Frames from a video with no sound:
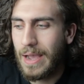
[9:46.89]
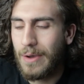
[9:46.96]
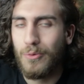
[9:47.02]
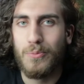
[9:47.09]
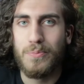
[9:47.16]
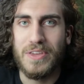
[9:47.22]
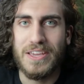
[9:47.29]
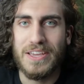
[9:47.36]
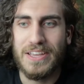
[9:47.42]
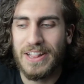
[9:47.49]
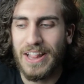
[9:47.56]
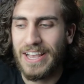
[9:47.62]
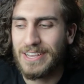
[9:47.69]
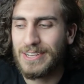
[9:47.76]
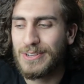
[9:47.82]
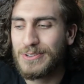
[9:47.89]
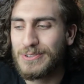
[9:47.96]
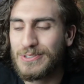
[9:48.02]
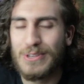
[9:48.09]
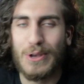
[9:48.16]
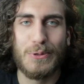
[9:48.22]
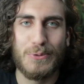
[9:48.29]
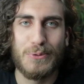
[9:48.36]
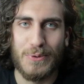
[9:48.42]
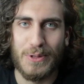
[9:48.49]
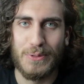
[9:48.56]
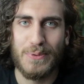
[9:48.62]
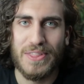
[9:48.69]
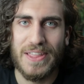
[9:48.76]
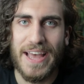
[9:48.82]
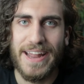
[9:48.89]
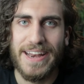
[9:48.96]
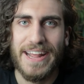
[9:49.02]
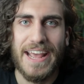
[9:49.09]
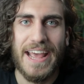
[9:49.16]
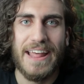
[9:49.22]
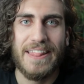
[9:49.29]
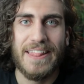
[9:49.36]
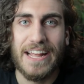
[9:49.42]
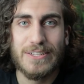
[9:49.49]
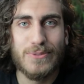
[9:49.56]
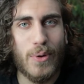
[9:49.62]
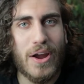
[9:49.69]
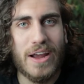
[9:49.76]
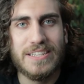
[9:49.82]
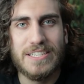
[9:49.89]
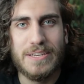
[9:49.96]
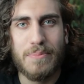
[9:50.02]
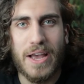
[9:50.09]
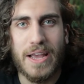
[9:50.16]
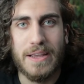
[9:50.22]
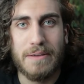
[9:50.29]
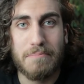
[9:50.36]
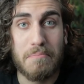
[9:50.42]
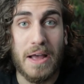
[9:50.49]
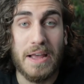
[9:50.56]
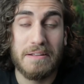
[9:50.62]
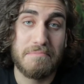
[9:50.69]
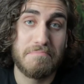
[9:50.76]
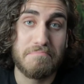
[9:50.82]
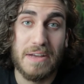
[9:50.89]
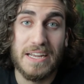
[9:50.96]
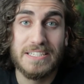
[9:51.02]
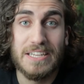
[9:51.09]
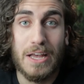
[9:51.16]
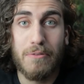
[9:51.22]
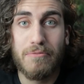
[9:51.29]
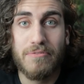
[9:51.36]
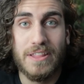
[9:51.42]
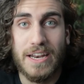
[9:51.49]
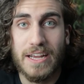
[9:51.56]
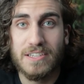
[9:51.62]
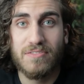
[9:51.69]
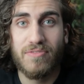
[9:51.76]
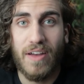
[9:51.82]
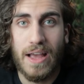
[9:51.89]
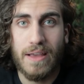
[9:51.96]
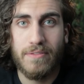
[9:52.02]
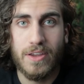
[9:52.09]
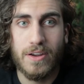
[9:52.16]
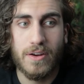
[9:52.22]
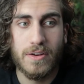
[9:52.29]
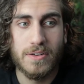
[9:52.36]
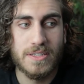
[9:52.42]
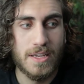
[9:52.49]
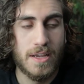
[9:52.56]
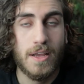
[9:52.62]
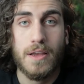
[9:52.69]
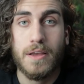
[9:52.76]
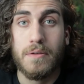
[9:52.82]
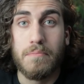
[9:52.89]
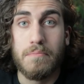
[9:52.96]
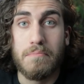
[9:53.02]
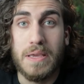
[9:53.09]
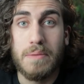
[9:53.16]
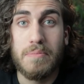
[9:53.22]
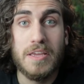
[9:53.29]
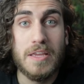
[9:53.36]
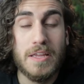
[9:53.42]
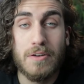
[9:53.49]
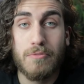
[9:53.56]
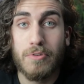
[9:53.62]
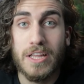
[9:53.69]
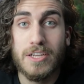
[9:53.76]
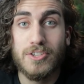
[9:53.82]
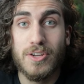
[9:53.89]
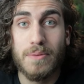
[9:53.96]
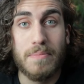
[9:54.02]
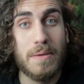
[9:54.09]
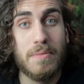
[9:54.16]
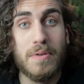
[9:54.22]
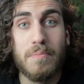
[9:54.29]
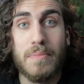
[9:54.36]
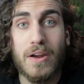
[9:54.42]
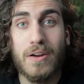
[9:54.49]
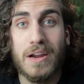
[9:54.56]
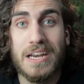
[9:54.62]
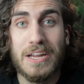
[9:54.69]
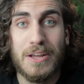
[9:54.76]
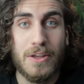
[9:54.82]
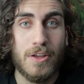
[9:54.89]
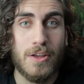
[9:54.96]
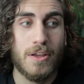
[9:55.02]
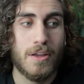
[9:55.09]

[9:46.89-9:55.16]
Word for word: i will be like so thrilled with that that's where i see my my myself in the next five years maybe in a relationship maybe married